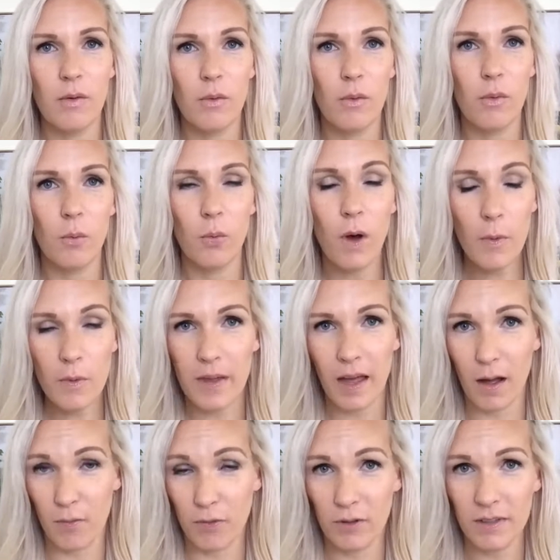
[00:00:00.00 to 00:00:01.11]
what would be
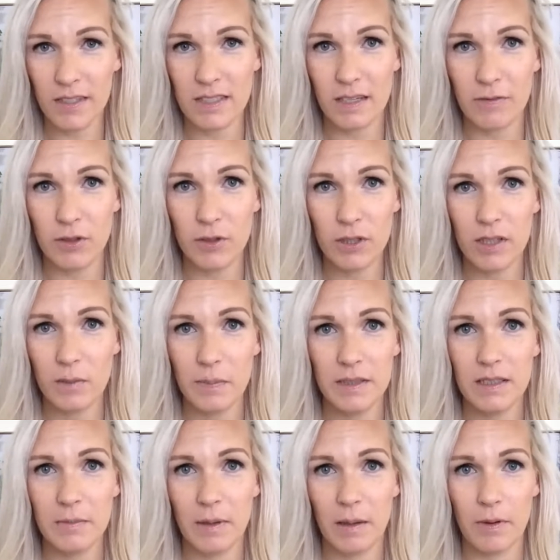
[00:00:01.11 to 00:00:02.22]
helpful is if you took a piece
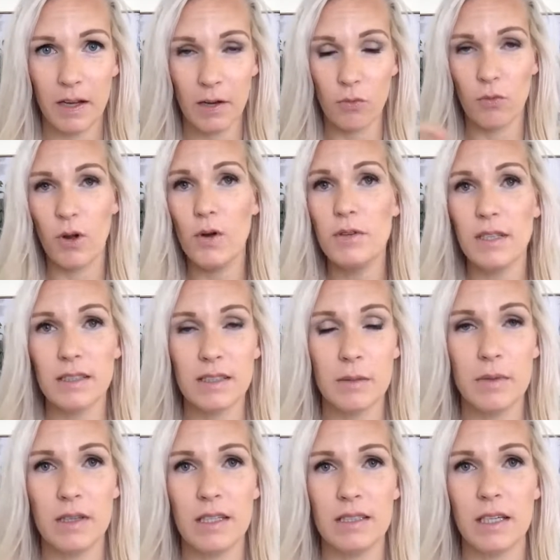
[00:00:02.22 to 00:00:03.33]
of paper and wrote down some
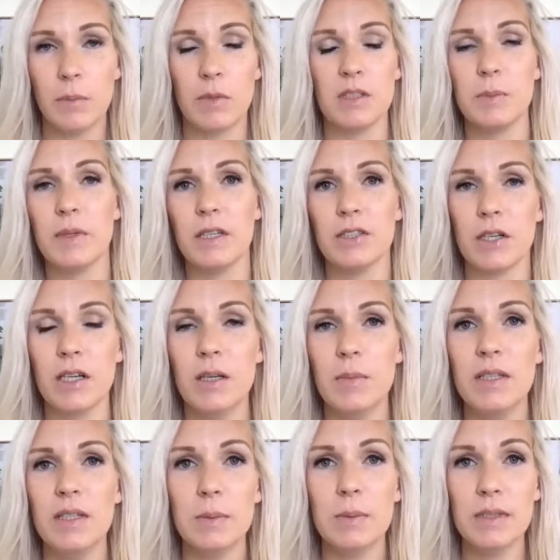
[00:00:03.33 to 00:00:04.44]
of these numbers because they're going to
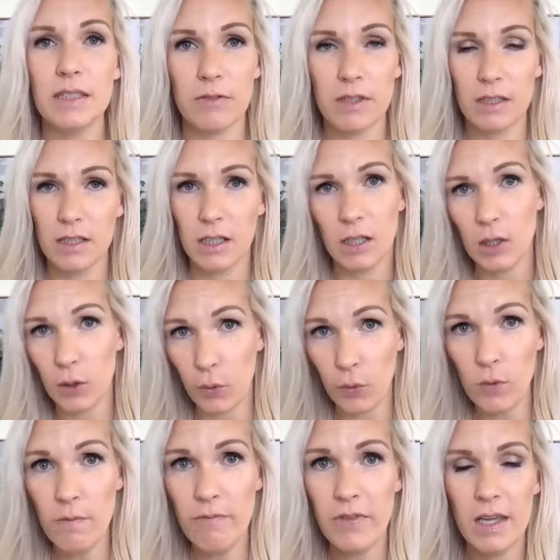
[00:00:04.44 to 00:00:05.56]
be specific to
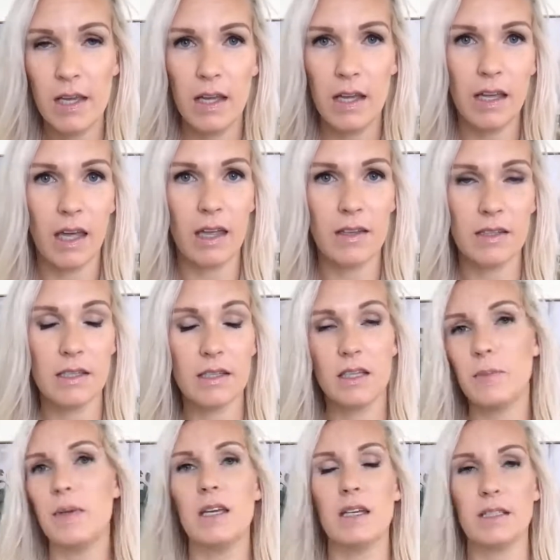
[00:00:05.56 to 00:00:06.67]
you. Okay, this is going
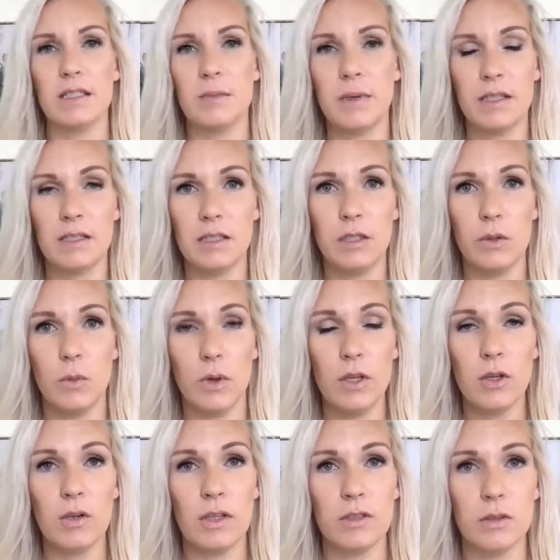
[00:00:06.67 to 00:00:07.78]
to be customized to you and what
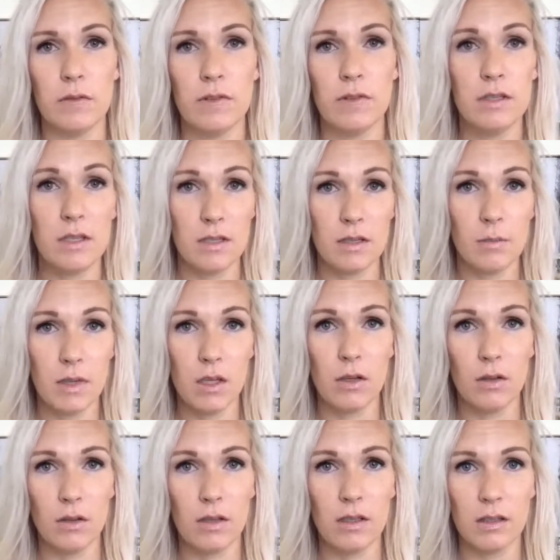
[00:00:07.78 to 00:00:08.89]
you need. So, if this is something you're
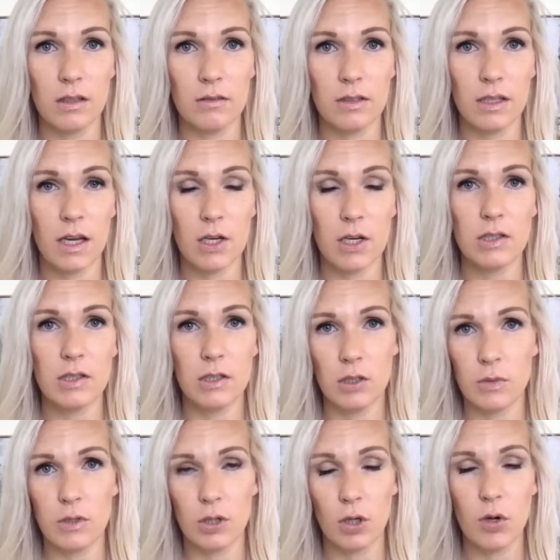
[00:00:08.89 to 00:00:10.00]
looking to actually do
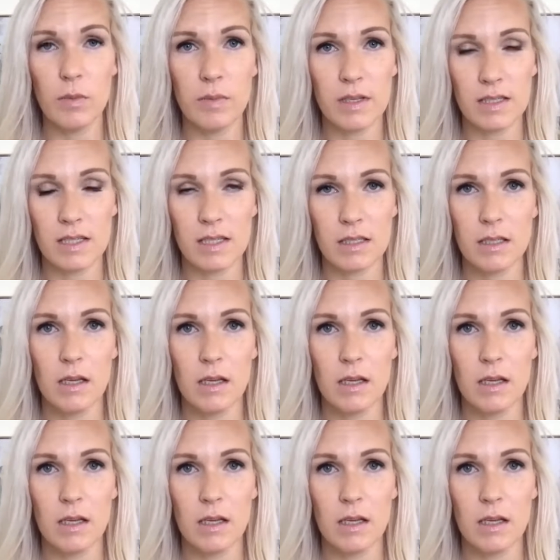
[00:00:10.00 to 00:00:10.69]
in your own business,